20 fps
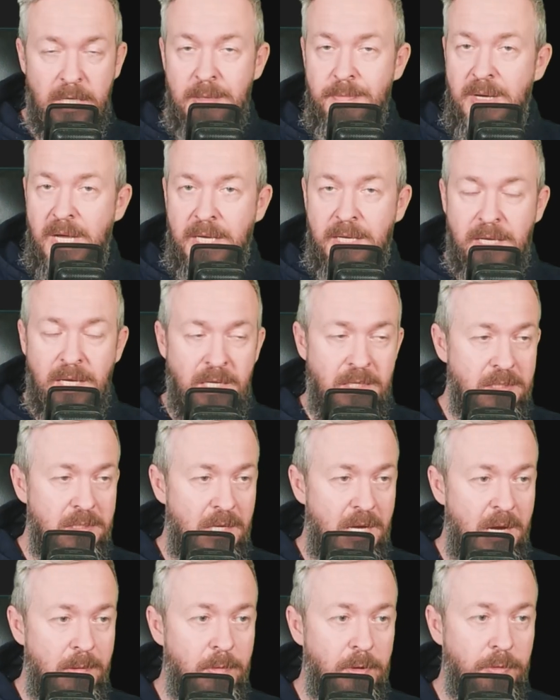In my case,
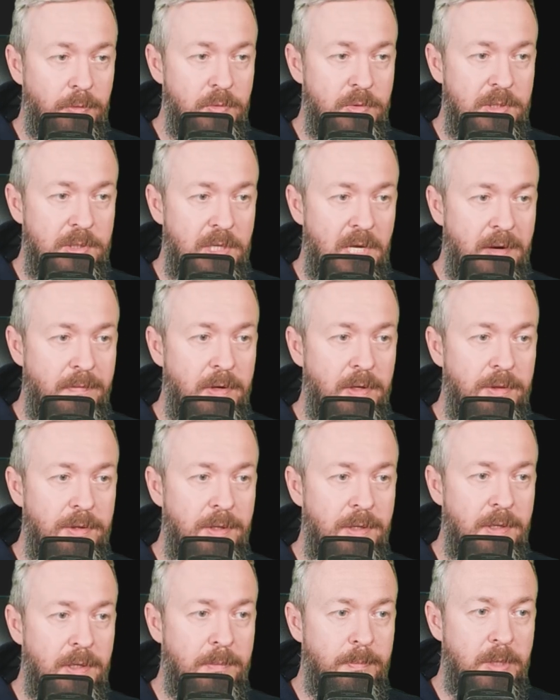I want to see
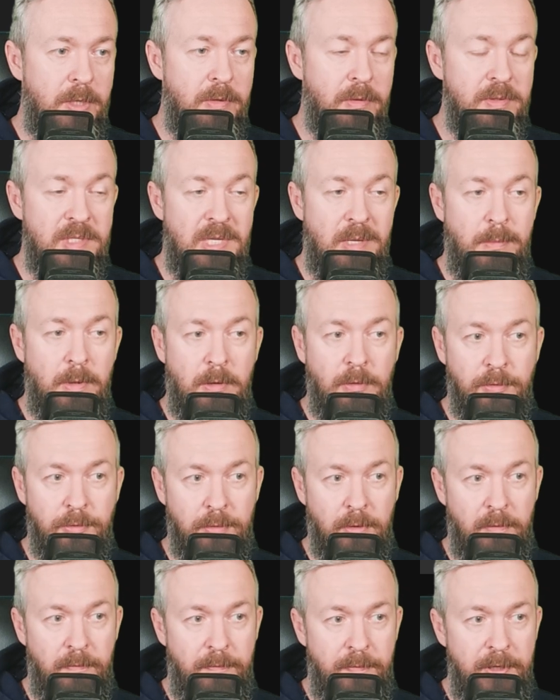everything because I'm a
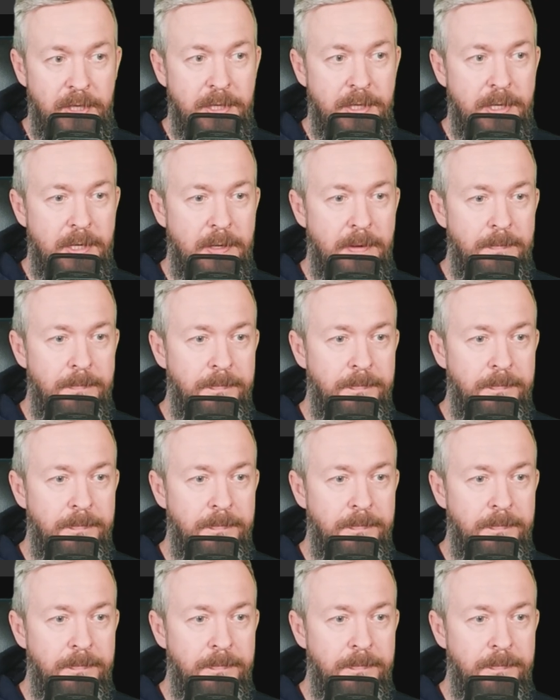control freak.